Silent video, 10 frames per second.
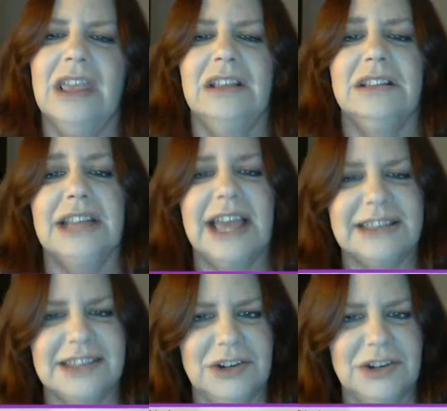
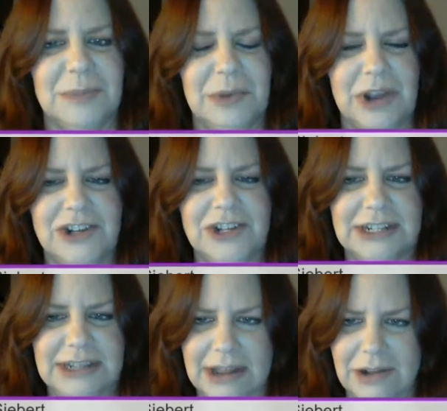Last year, the project
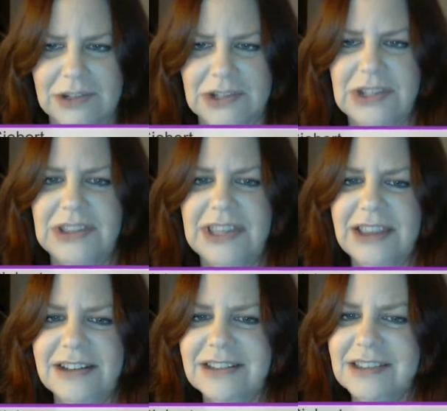announced that they
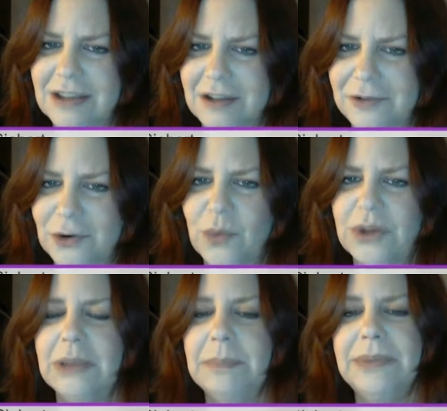had discovered
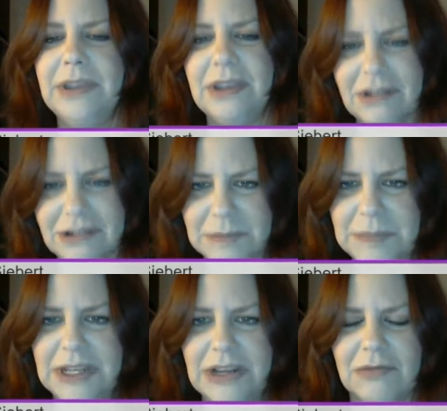what appeared to
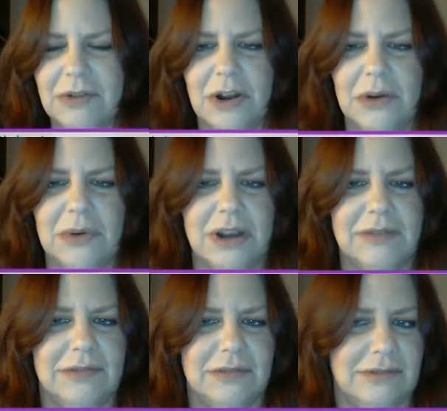be a row
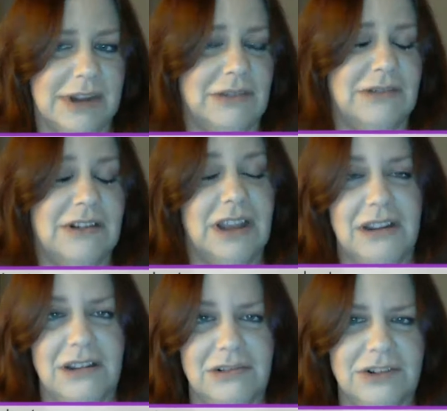of around
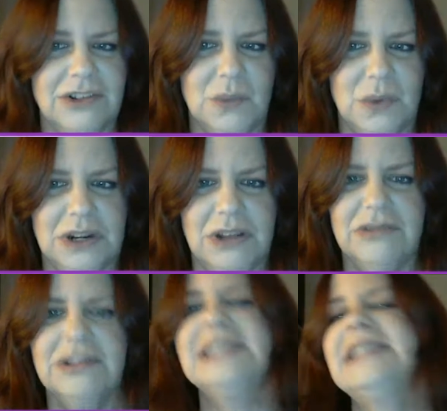900 to
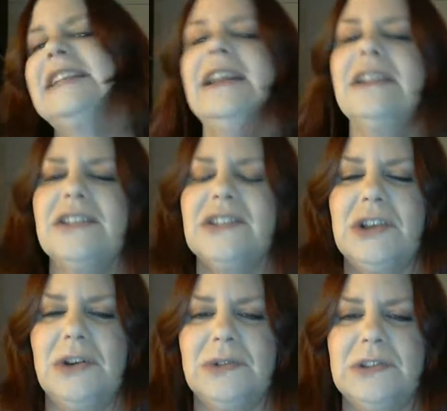100 standing
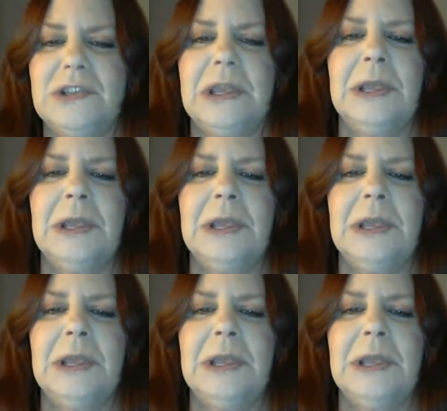stones